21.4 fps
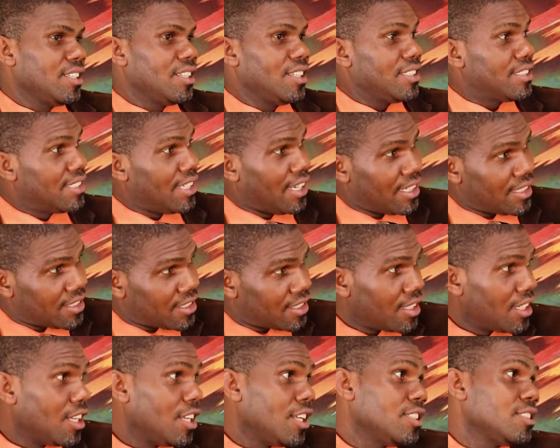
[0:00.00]
It
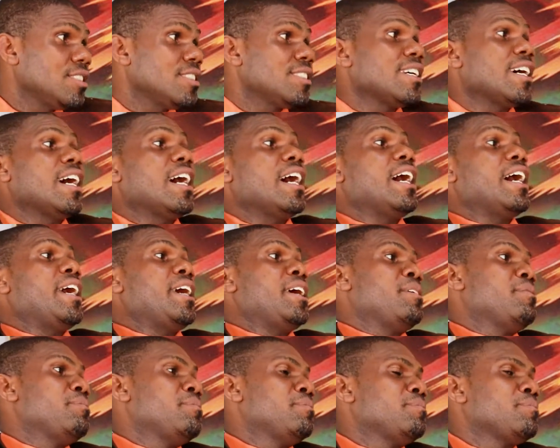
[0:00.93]
takes time.
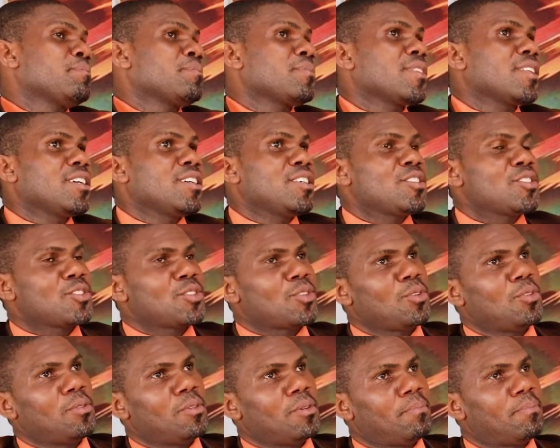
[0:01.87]

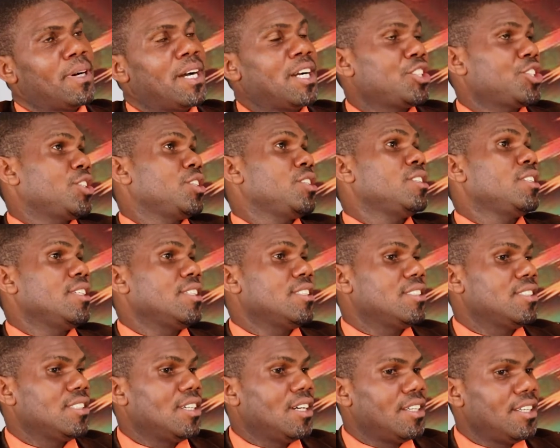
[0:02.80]
So passion
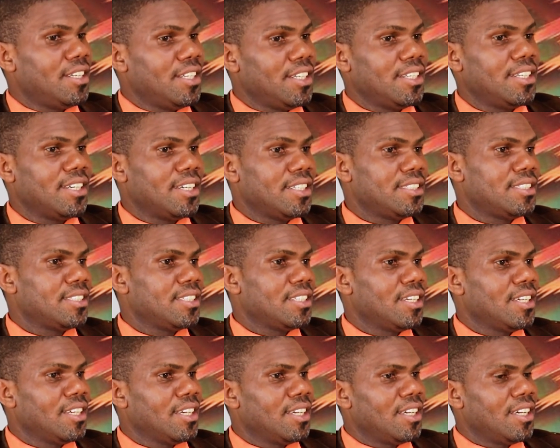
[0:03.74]
is needed.
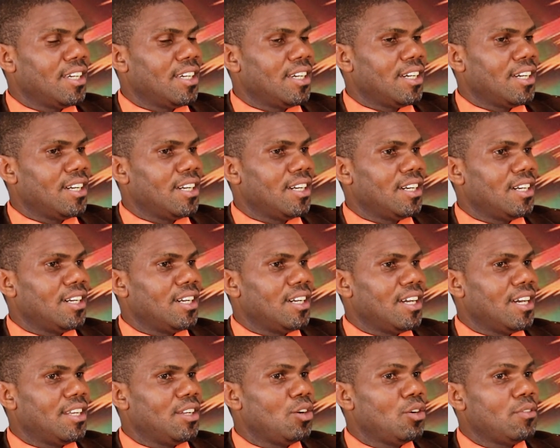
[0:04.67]

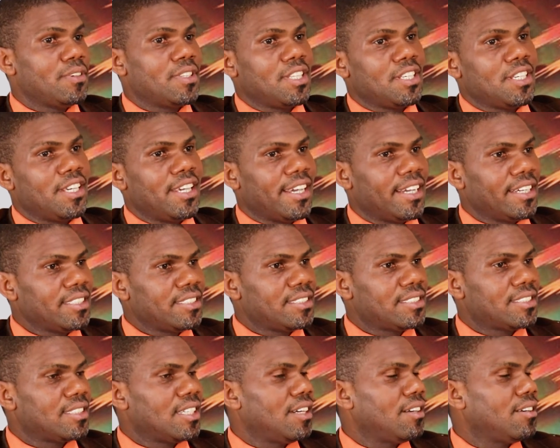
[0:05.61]
And over the
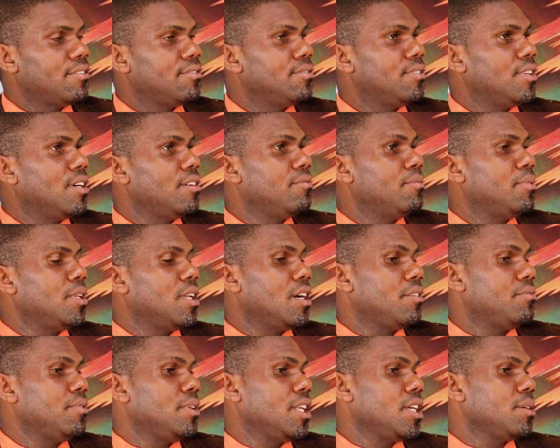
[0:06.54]
years, I've been
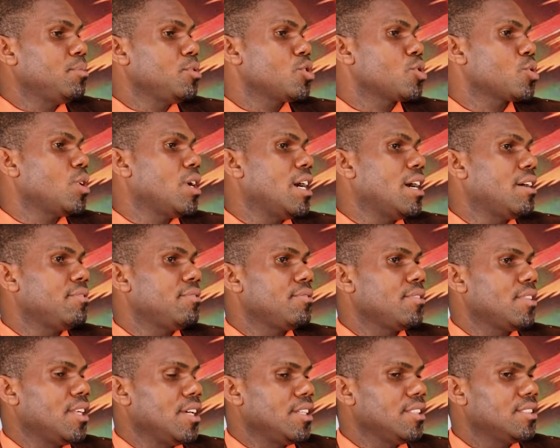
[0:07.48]
able to
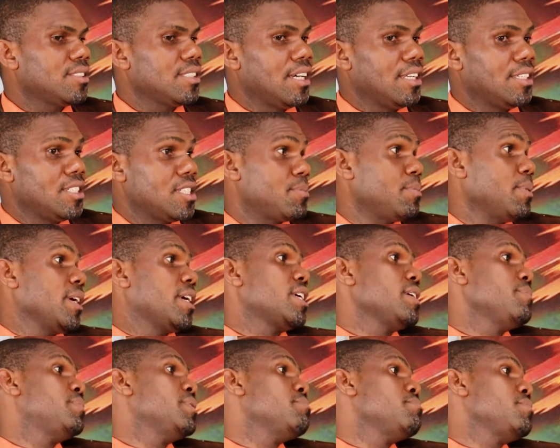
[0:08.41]
have this, and it's been
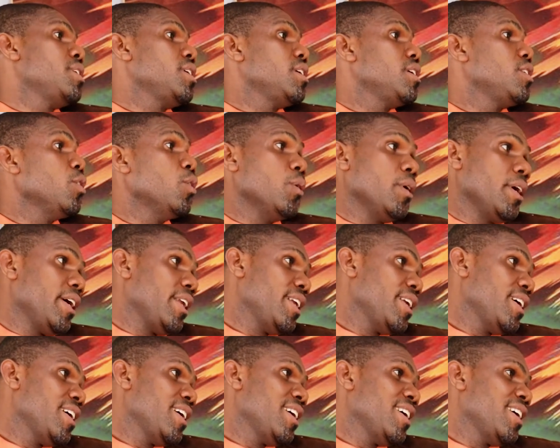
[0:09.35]
keeping me
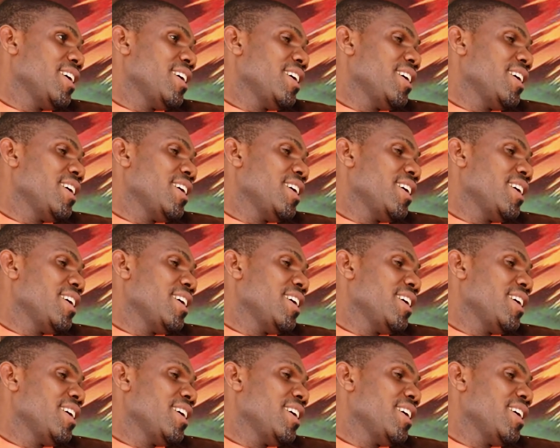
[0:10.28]
going.